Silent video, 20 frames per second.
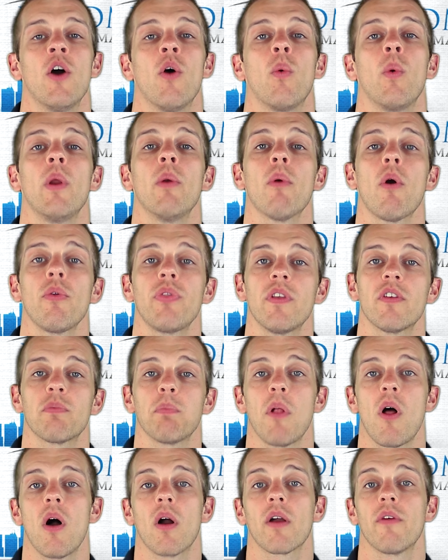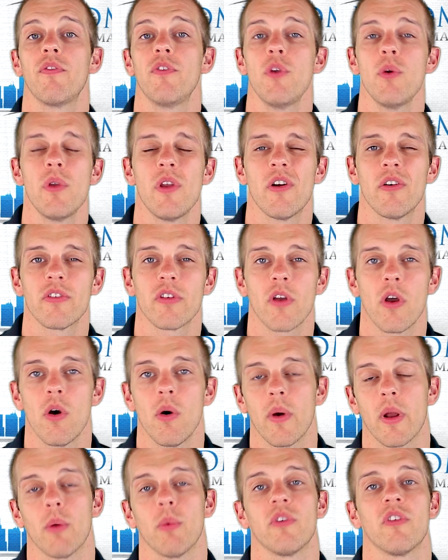We wrote this blog a few years
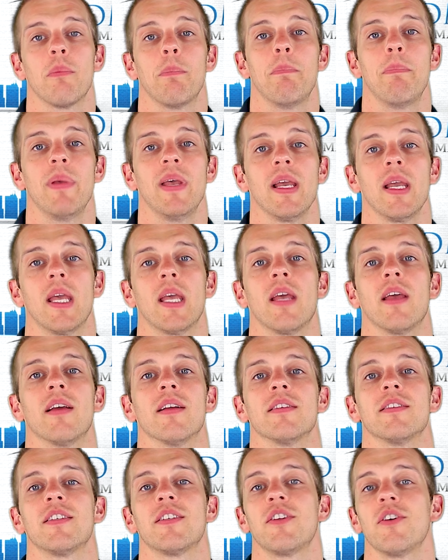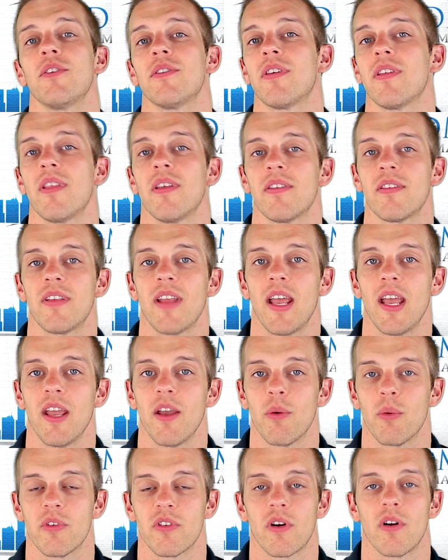ago and it was a big hit. Still to this day,
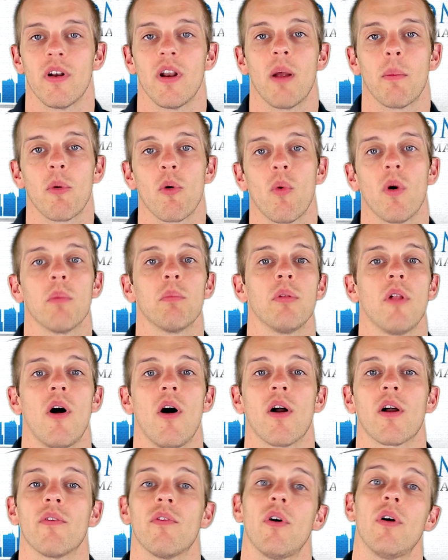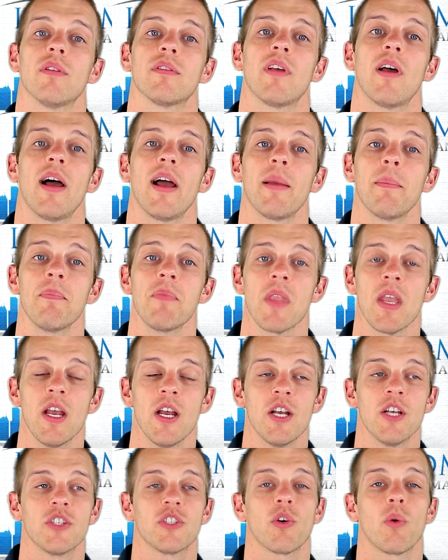it was our #1 blog of all time.
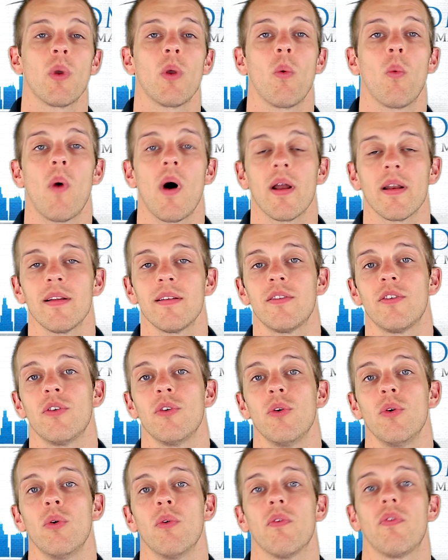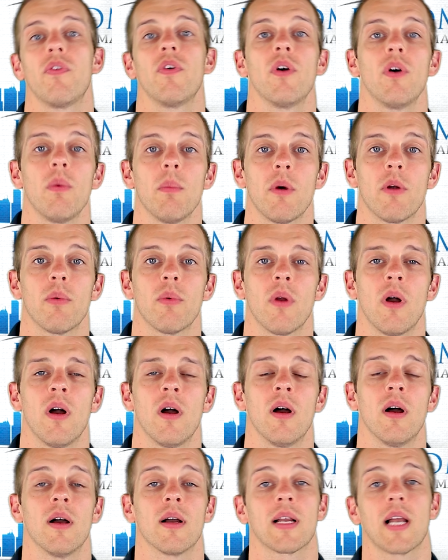So we wanted to film
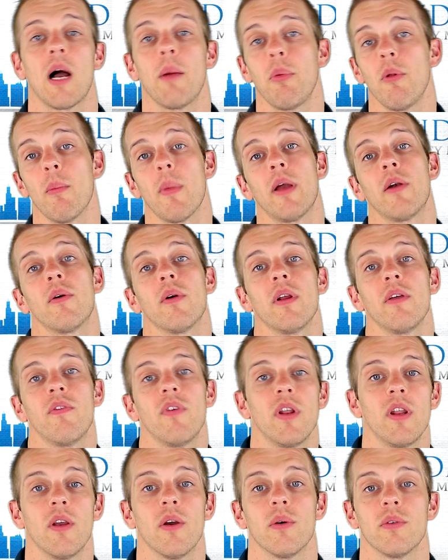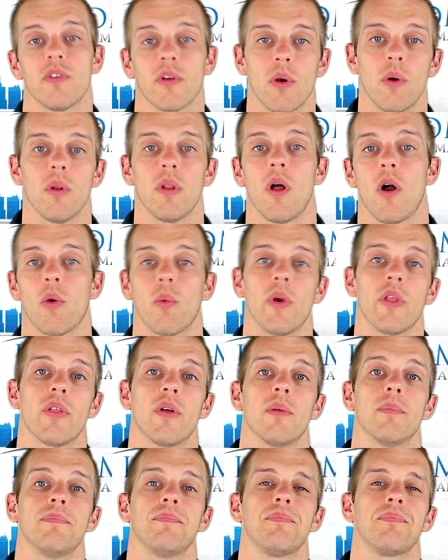a complimentary video to go along with
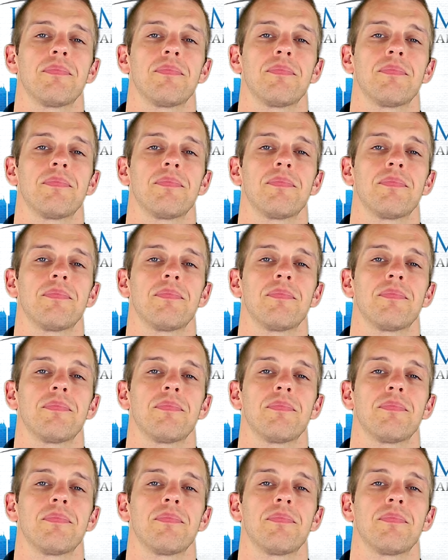it.